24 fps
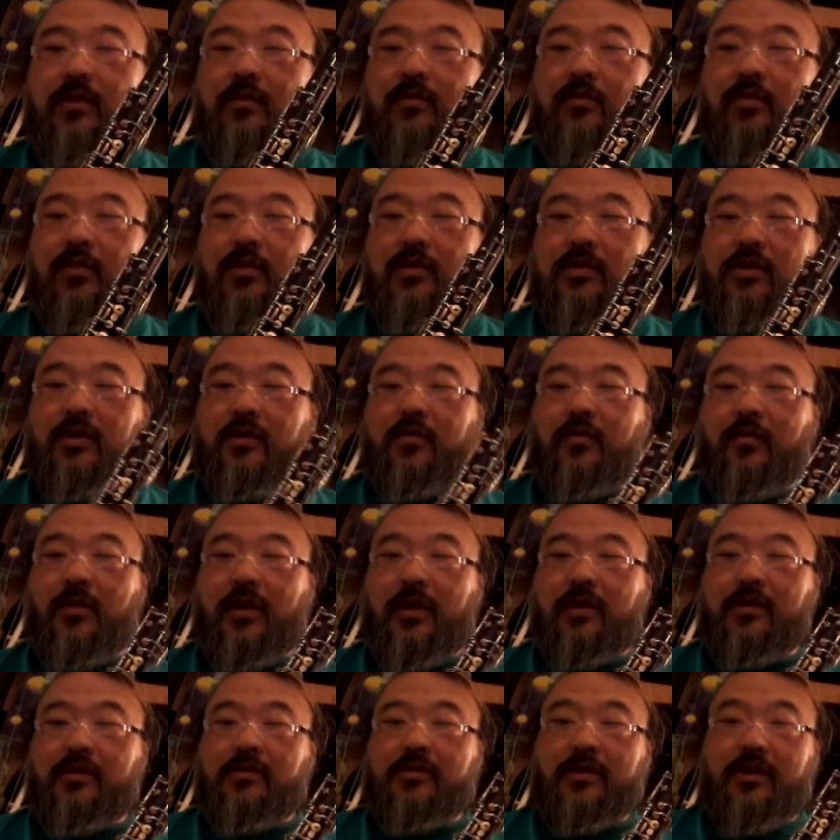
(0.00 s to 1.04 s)
music
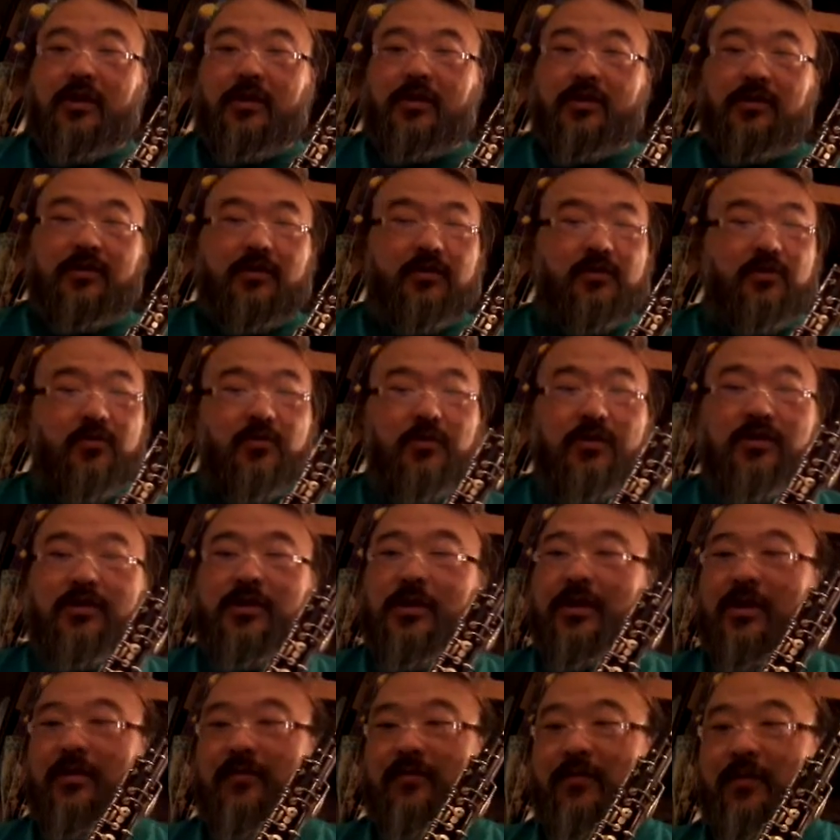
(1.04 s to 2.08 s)
mat scientist,
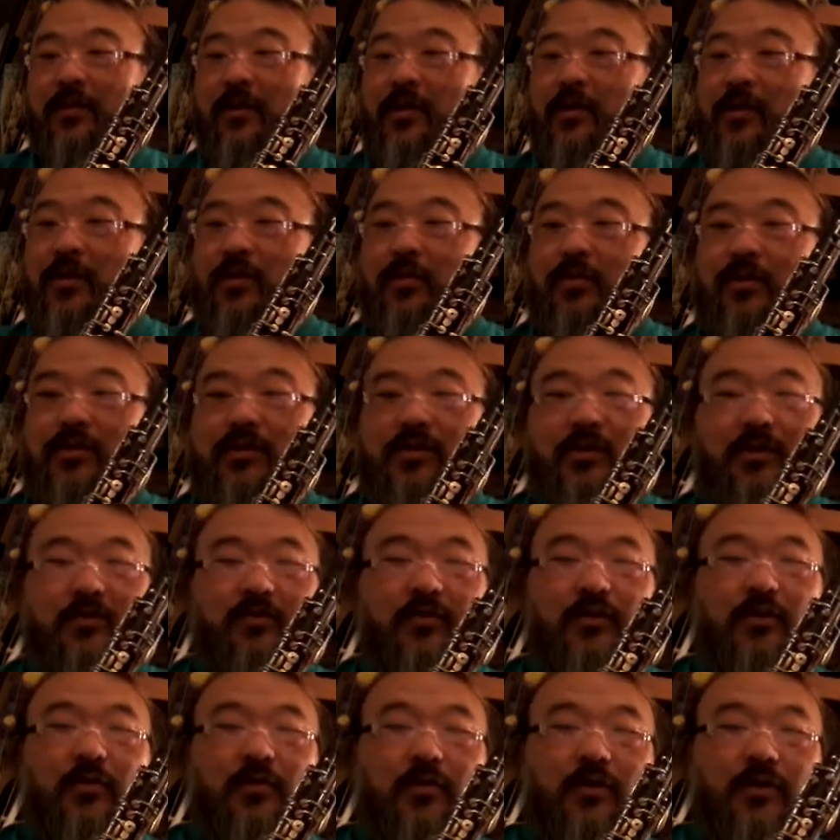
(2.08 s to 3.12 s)
whichever
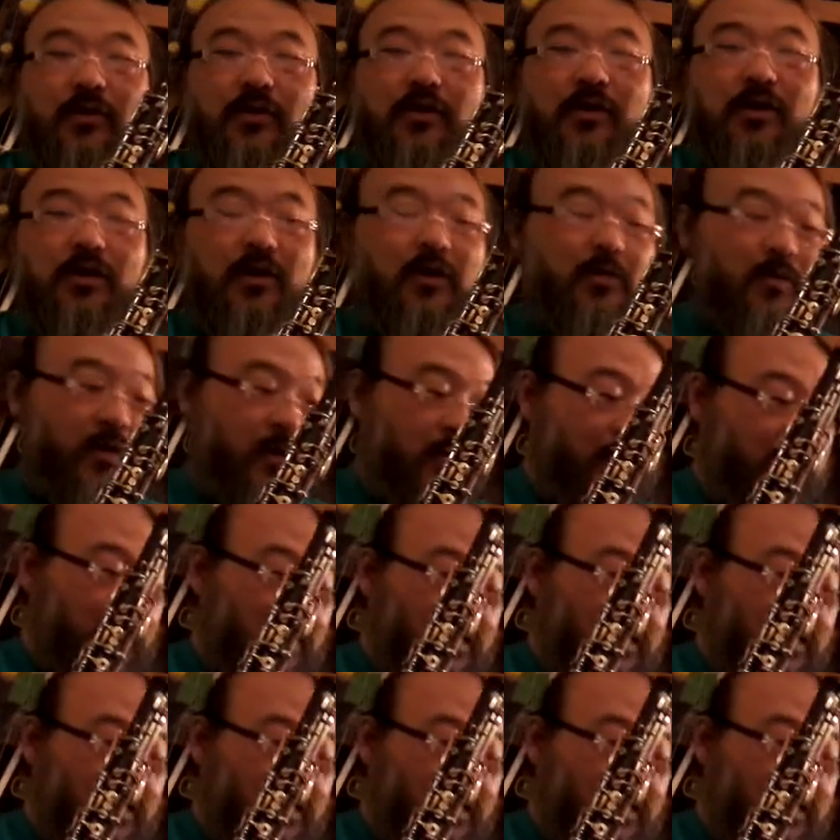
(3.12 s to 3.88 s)
you want to call me.